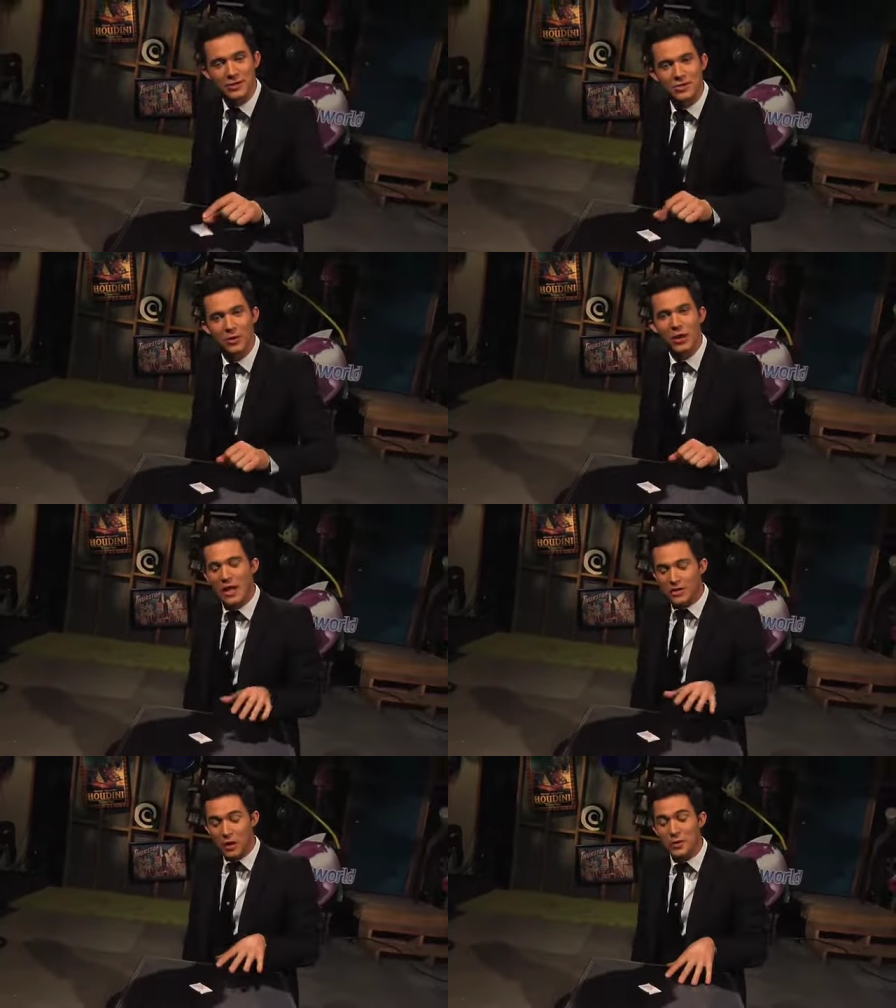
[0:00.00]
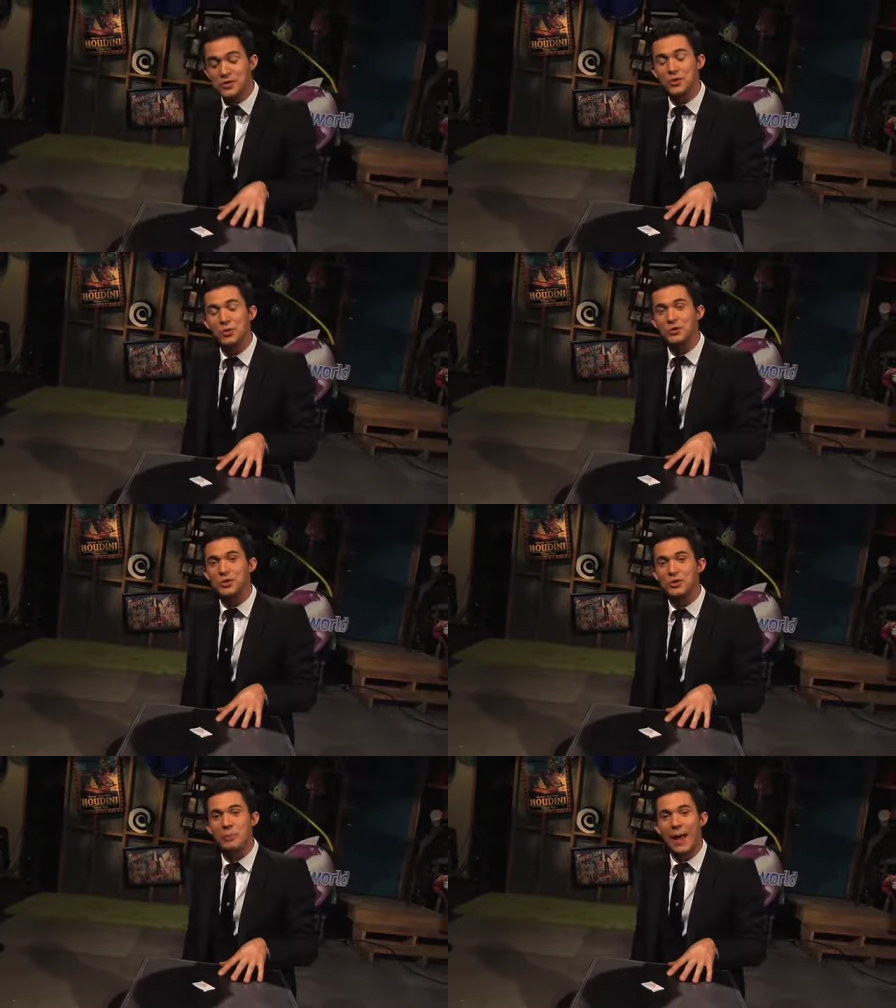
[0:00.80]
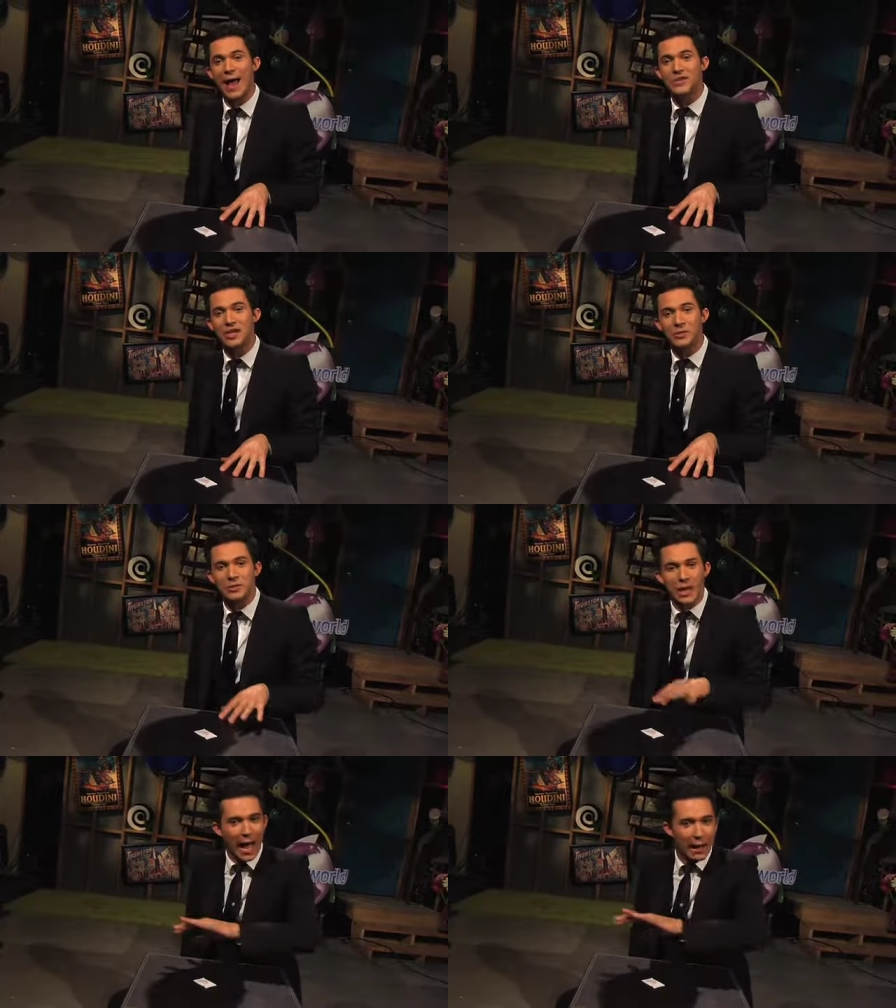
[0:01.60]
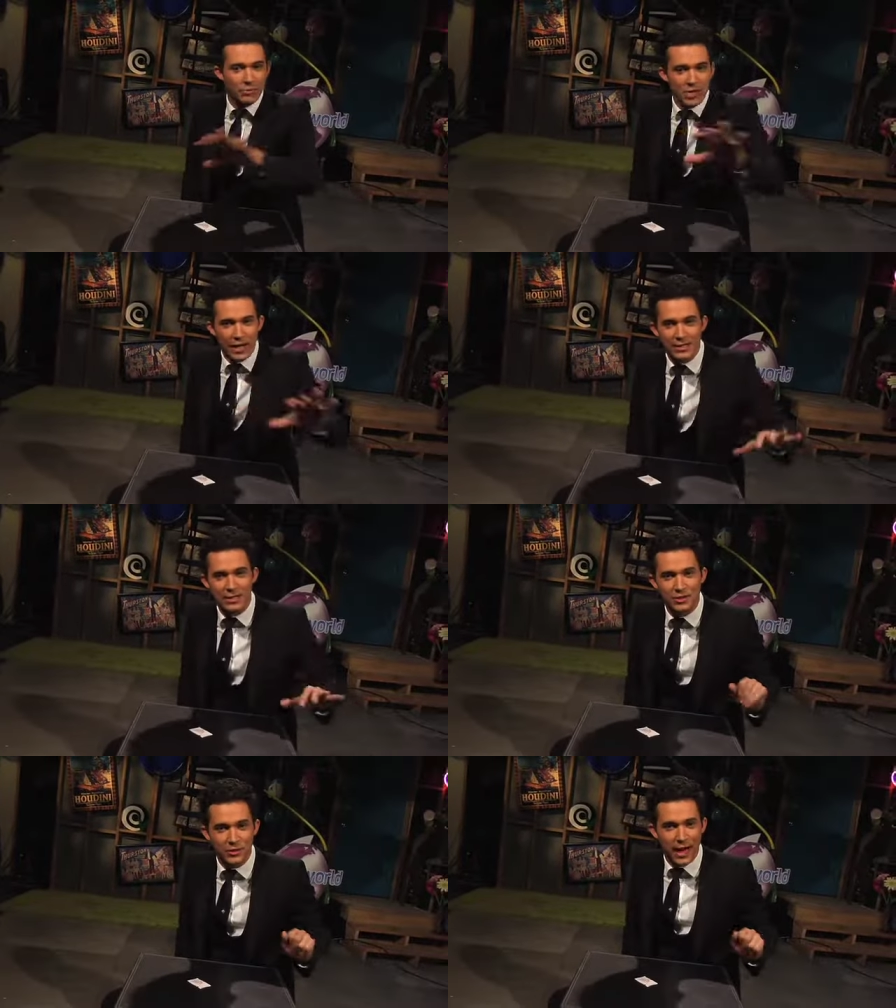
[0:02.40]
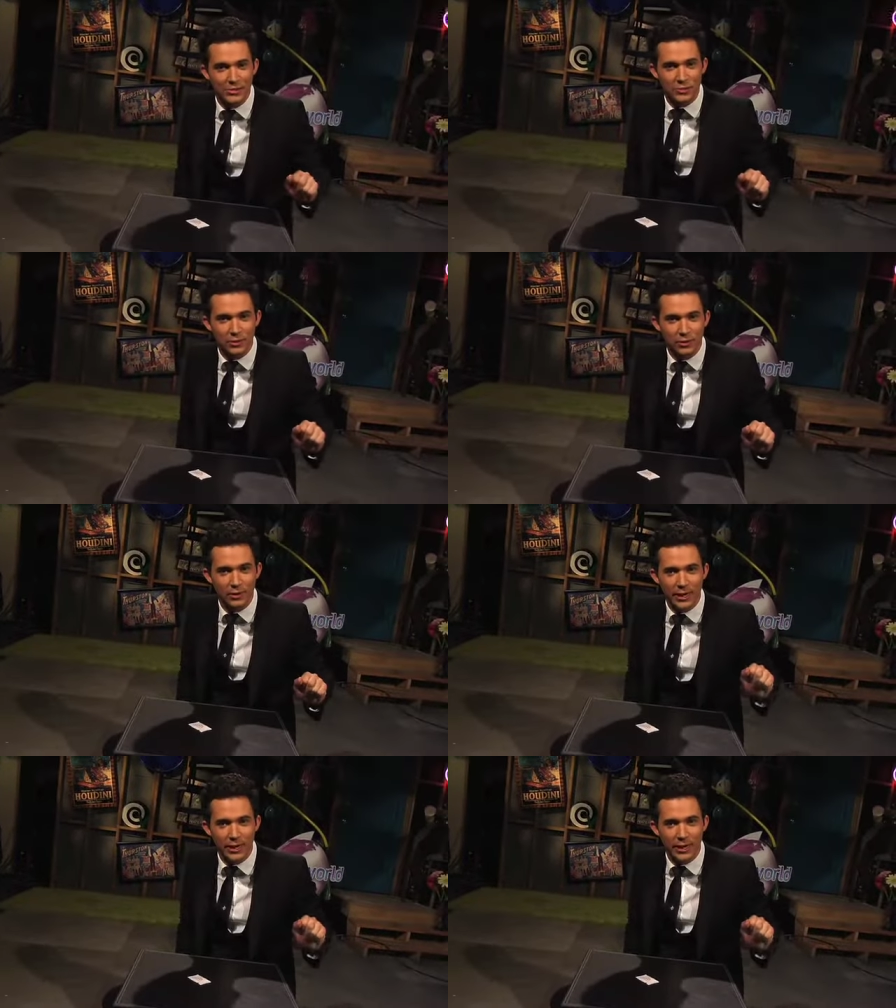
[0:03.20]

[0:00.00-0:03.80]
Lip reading: So it's always cool to do magic using objects in your natural